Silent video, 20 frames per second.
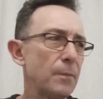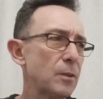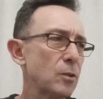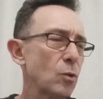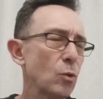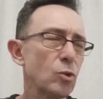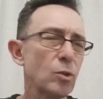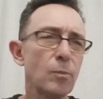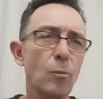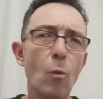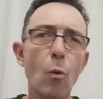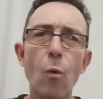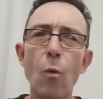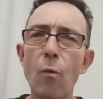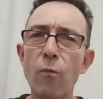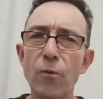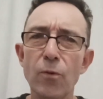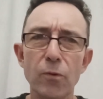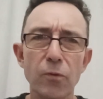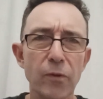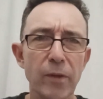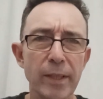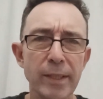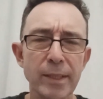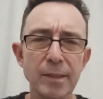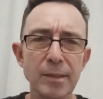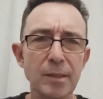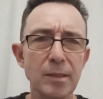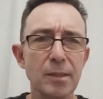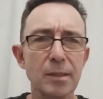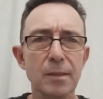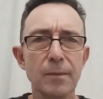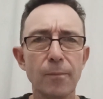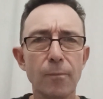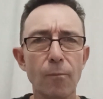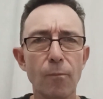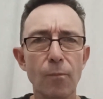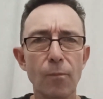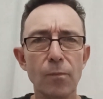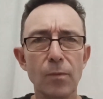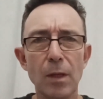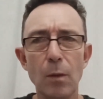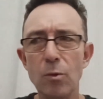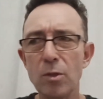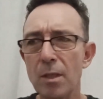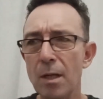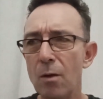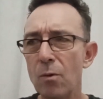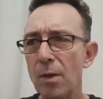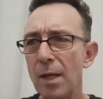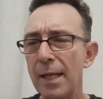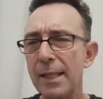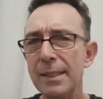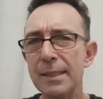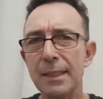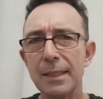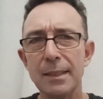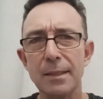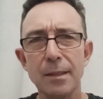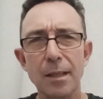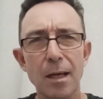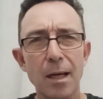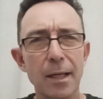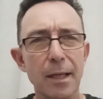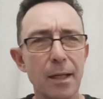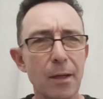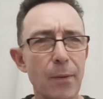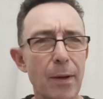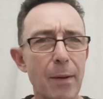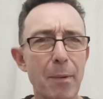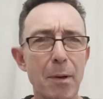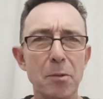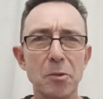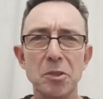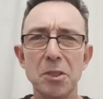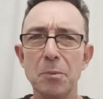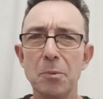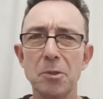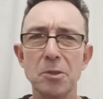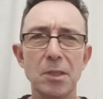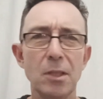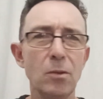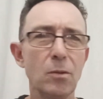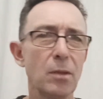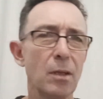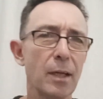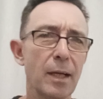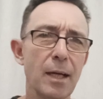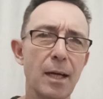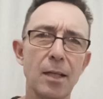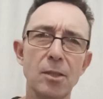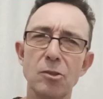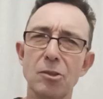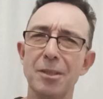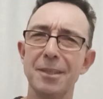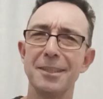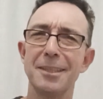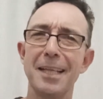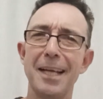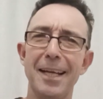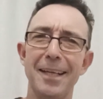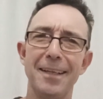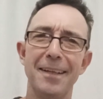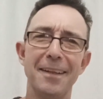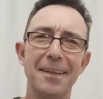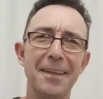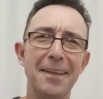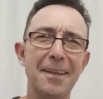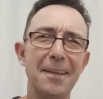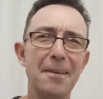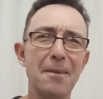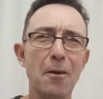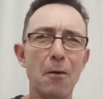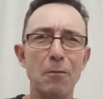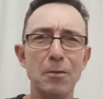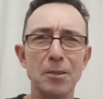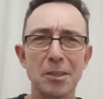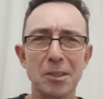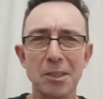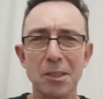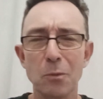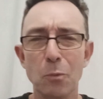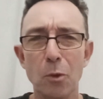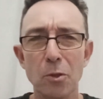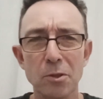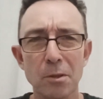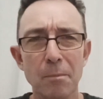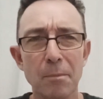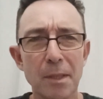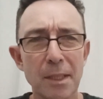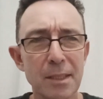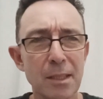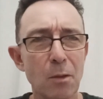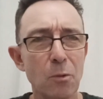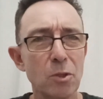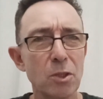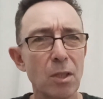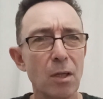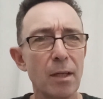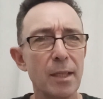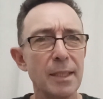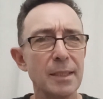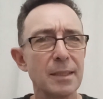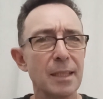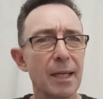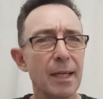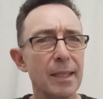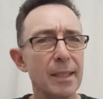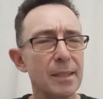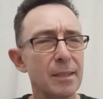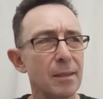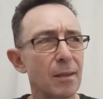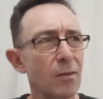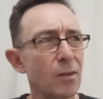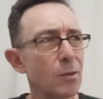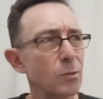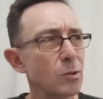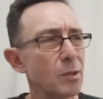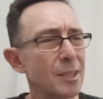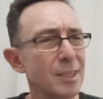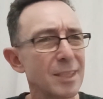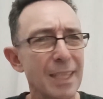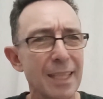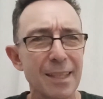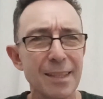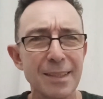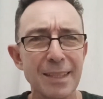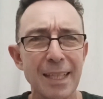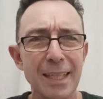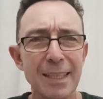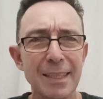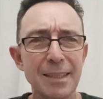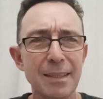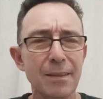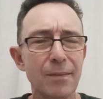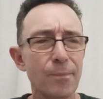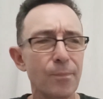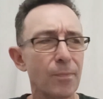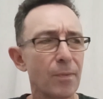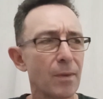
Saw some awful things. There was an old lady, I don't know how old she was, she looked like 110. Obviously she wasn't, but this old Chinese lady, I think it was on the second day,